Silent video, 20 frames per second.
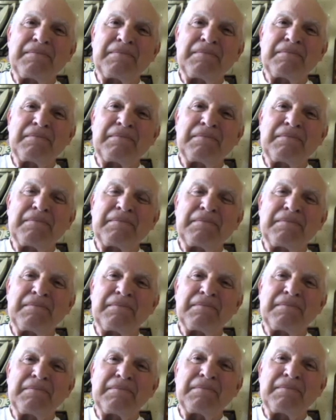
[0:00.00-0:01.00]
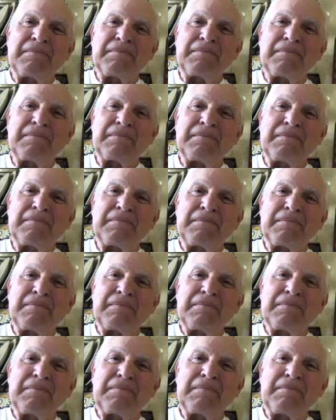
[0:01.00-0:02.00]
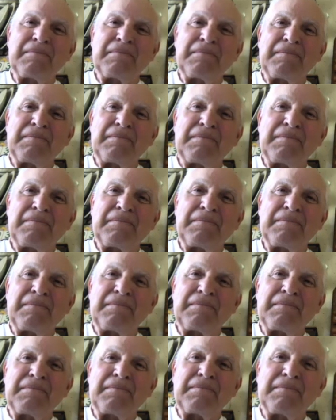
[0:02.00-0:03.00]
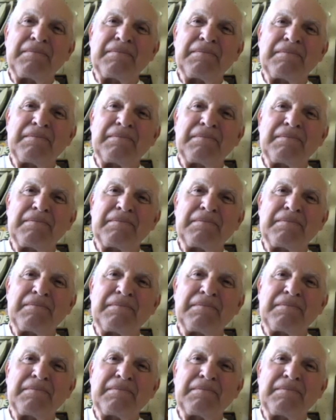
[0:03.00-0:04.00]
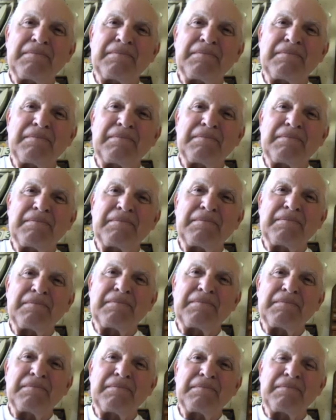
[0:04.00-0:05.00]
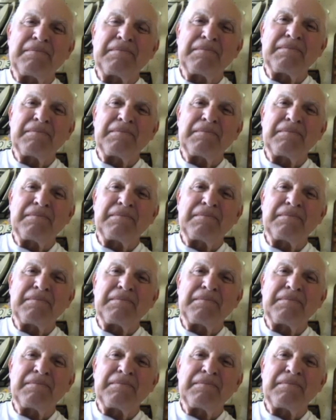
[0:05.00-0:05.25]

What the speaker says: This person isn't speaking.